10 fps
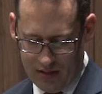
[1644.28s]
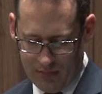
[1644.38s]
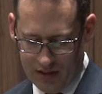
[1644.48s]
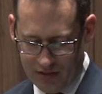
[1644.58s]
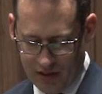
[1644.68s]

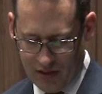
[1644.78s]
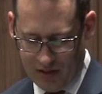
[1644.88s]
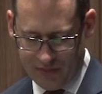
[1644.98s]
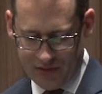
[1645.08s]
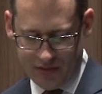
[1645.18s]
our military
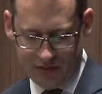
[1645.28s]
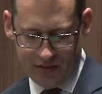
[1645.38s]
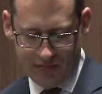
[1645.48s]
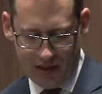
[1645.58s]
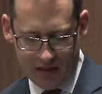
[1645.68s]
officers
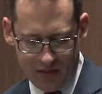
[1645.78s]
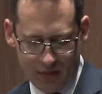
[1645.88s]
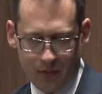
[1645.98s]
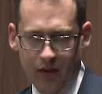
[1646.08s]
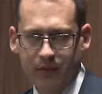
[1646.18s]
so value
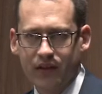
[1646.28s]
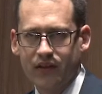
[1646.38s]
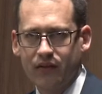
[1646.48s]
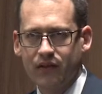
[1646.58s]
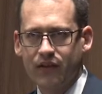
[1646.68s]
their work with the
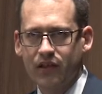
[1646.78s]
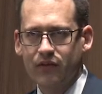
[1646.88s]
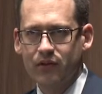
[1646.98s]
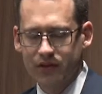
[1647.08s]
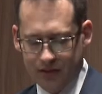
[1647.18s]

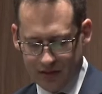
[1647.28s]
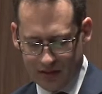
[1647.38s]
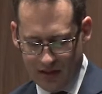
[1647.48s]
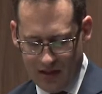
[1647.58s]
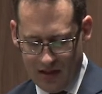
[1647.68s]
self-defense
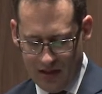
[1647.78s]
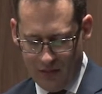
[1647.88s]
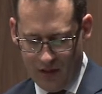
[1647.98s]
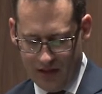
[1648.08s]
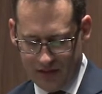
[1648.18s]
forces,
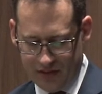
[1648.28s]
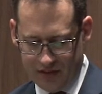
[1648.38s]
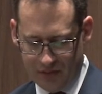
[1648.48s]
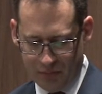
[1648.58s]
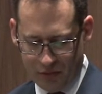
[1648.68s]
why there's
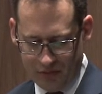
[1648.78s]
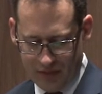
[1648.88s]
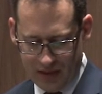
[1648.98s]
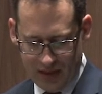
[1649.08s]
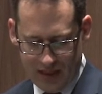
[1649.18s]
such support
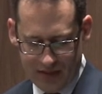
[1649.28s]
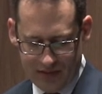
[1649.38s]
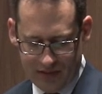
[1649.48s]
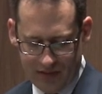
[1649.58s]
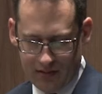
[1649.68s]
for the
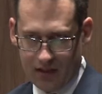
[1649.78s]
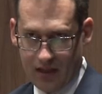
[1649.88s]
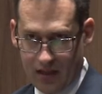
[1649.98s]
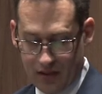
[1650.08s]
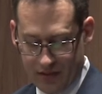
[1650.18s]
alliance in the
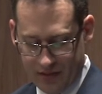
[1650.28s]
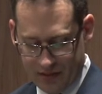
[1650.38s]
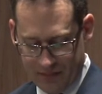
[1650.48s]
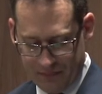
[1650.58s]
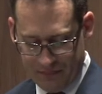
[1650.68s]

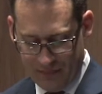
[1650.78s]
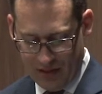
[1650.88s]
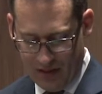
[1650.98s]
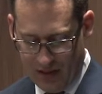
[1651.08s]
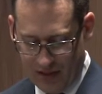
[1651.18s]
Congress.
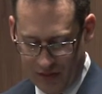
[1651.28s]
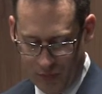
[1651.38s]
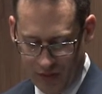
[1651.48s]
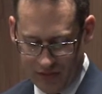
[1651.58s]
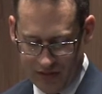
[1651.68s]
I think
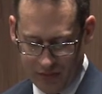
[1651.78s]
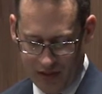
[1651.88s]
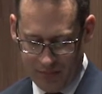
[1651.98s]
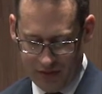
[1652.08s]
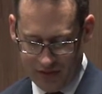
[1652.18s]
it's one reason
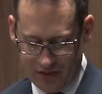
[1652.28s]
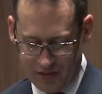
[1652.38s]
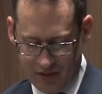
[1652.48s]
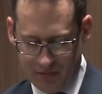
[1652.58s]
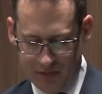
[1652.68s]
why
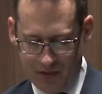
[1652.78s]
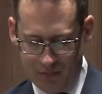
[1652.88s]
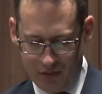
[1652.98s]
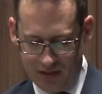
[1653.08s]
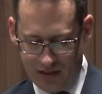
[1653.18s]
President Trump has
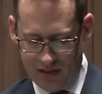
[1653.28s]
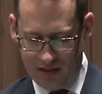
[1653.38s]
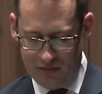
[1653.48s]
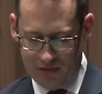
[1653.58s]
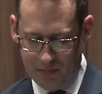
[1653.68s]
spent more
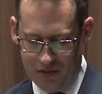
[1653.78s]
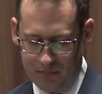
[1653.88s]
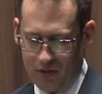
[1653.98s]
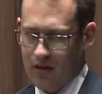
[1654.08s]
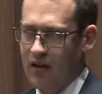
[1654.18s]
time and
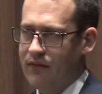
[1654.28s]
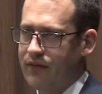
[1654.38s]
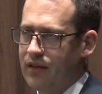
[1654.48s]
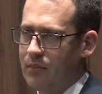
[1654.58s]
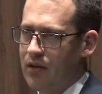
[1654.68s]
spoken more
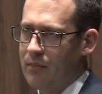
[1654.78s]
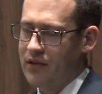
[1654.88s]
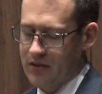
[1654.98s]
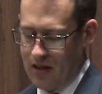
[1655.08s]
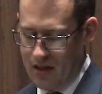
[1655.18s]
often to Prime
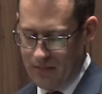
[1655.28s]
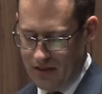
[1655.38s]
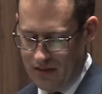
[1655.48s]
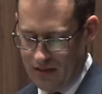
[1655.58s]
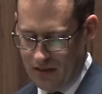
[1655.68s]
Minister
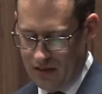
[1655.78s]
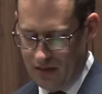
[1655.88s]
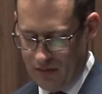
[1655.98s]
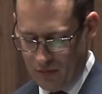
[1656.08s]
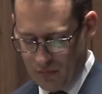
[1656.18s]
Abe than to
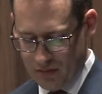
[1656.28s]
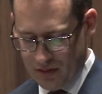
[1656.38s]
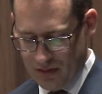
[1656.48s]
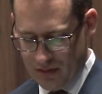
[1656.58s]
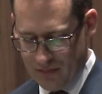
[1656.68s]
any other
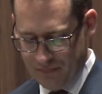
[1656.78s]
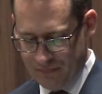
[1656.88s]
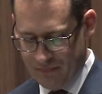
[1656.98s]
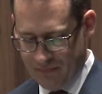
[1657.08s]
world leader.